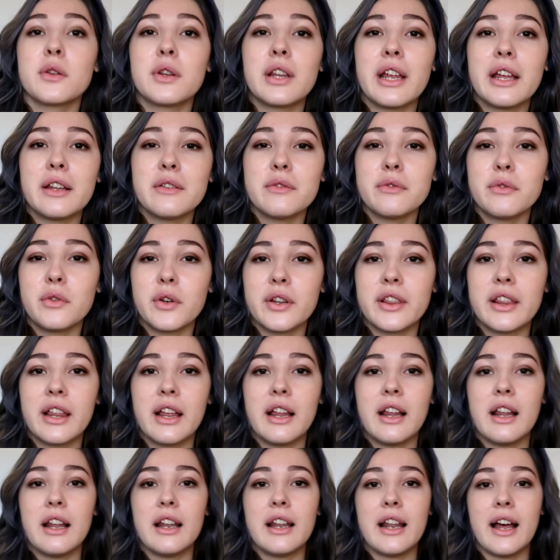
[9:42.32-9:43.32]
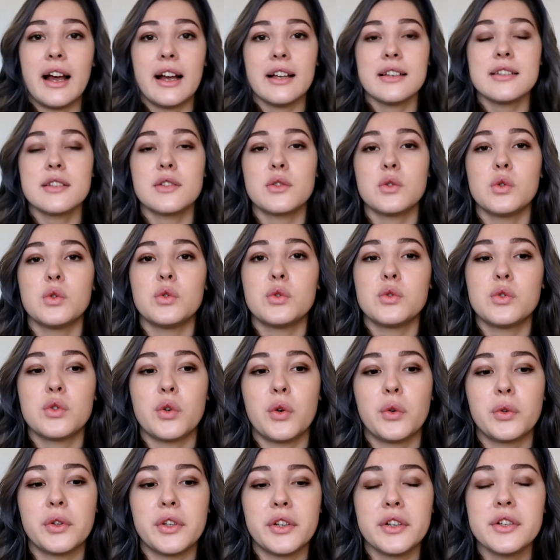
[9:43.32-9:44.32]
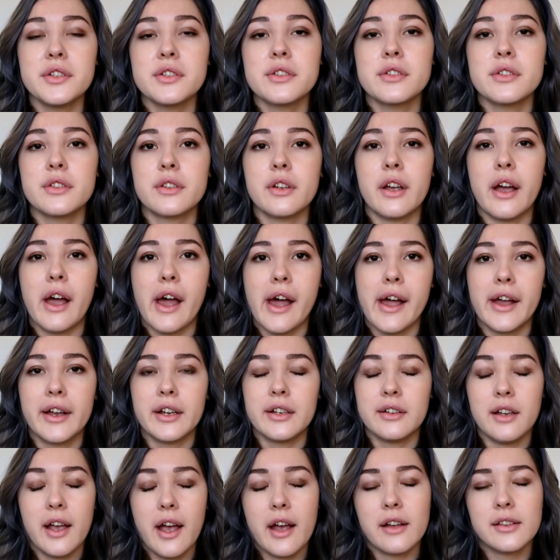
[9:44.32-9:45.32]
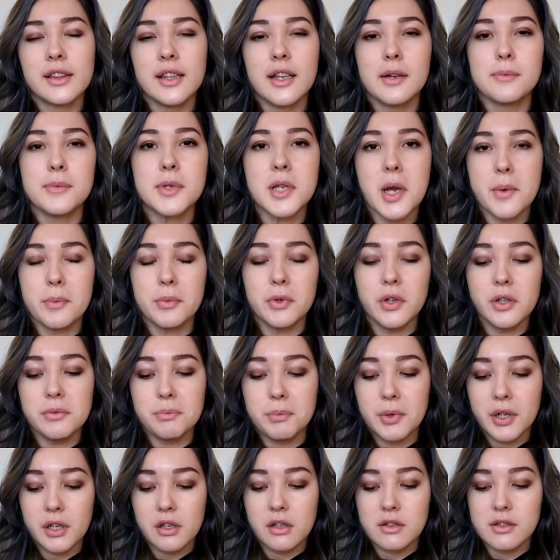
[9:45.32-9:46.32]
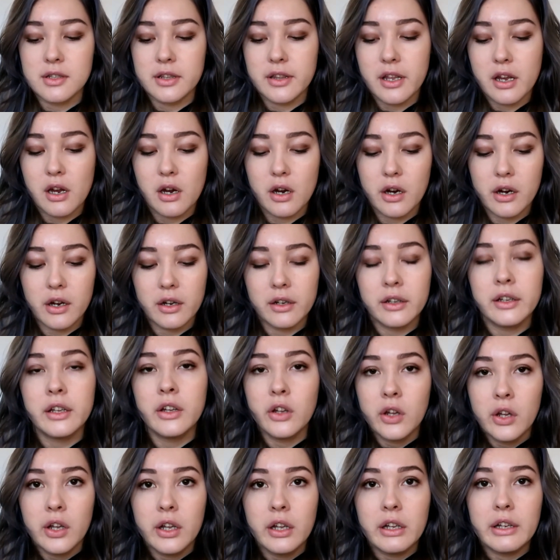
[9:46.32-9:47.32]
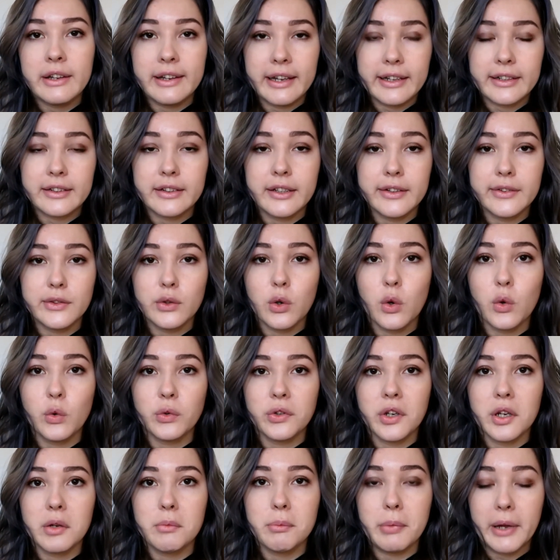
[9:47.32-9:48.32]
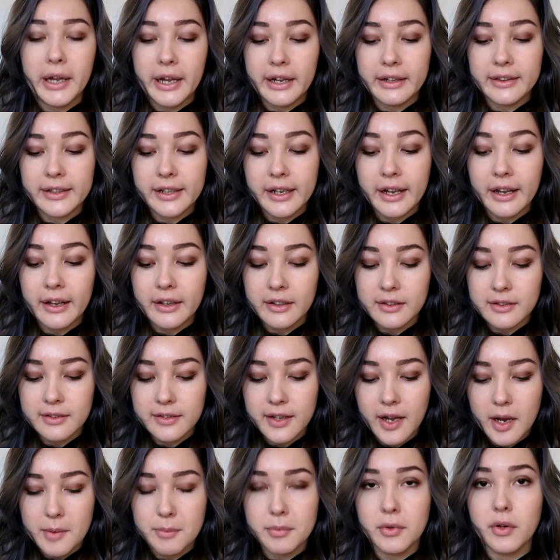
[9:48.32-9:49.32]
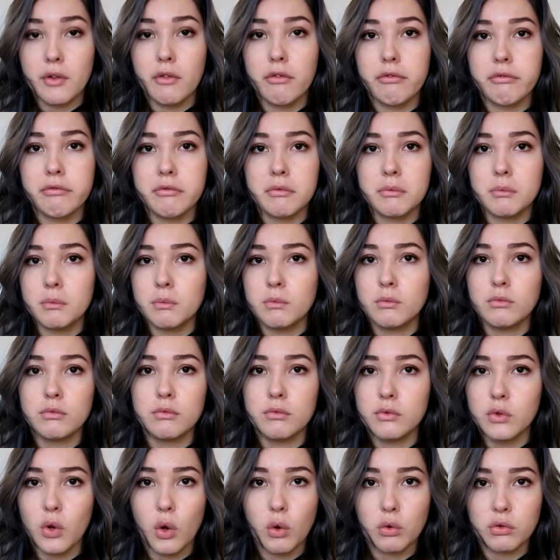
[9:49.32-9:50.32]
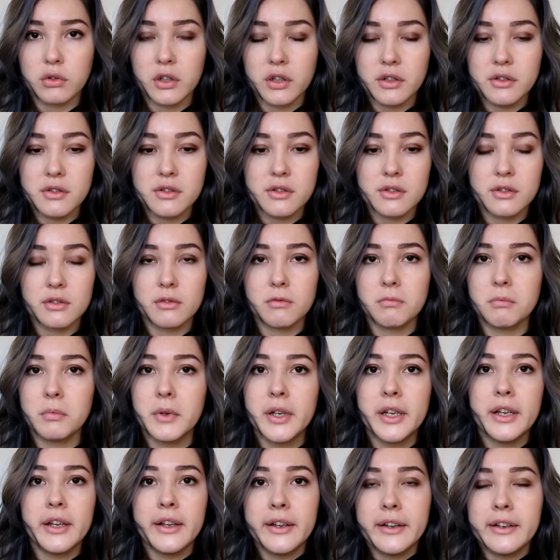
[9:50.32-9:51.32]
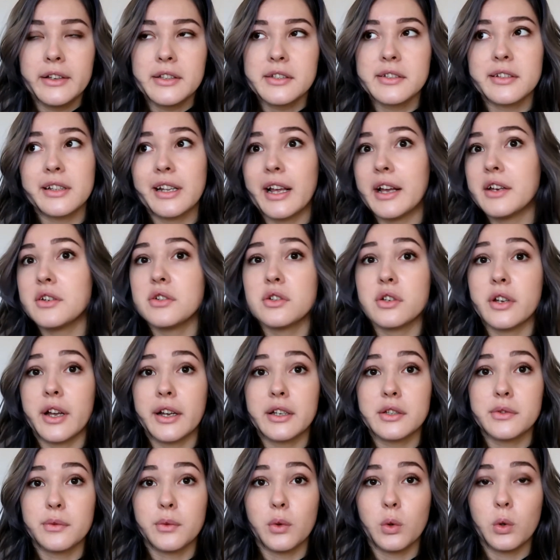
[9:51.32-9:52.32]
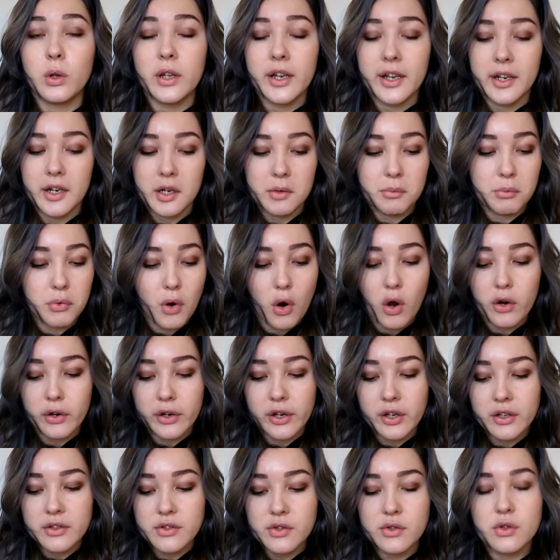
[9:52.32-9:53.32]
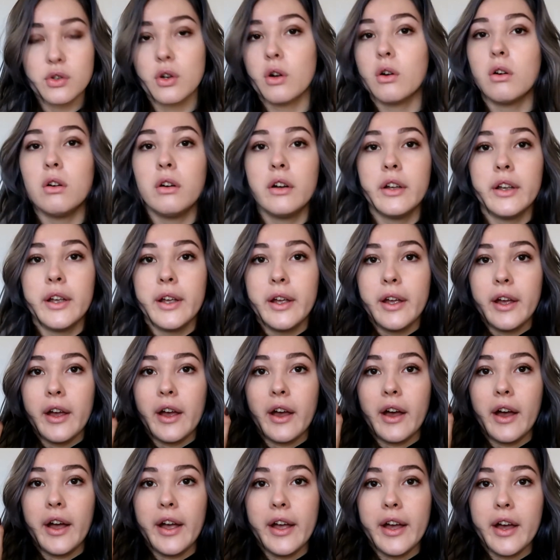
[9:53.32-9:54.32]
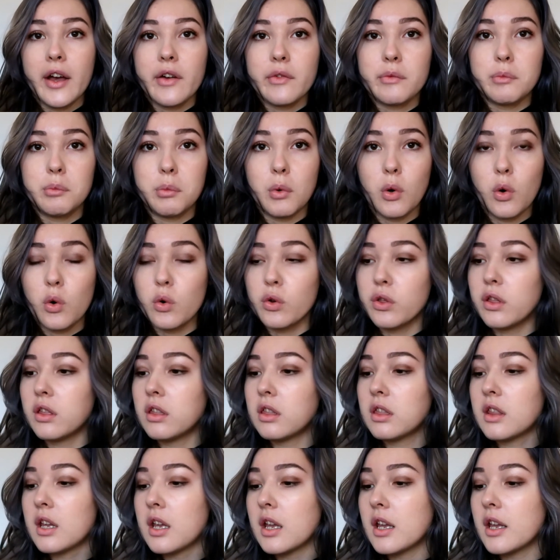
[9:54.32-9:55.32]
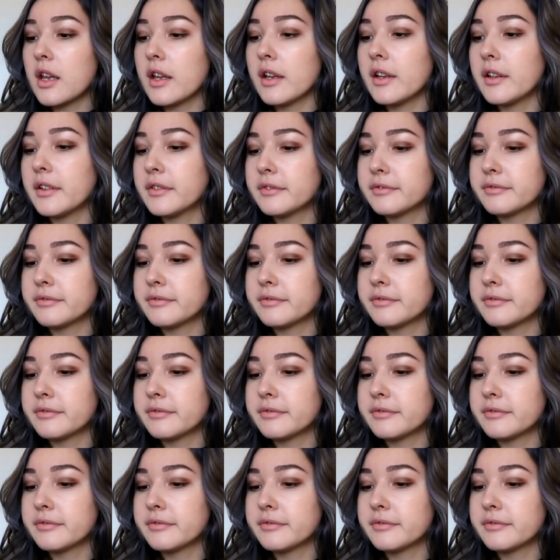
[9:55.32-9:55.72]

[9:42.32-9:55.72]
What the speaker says: then for the last 2 toners, I had them separate because they're like the toning pad type of toners / exfoliating products. So I have both the